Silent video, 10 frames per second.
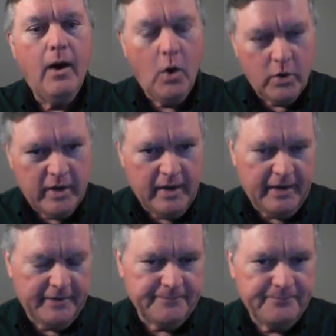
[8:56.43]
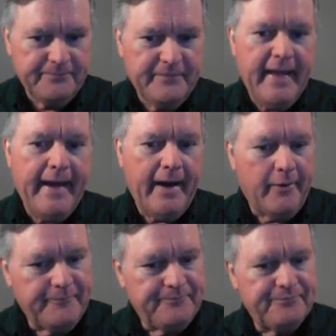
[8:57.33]
Okay,
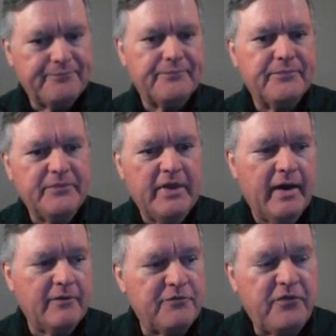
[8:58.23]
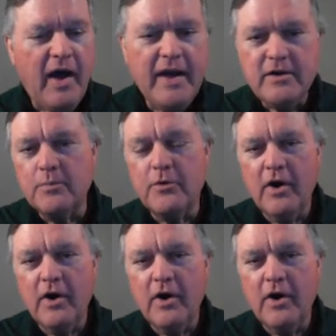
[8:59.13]
now the final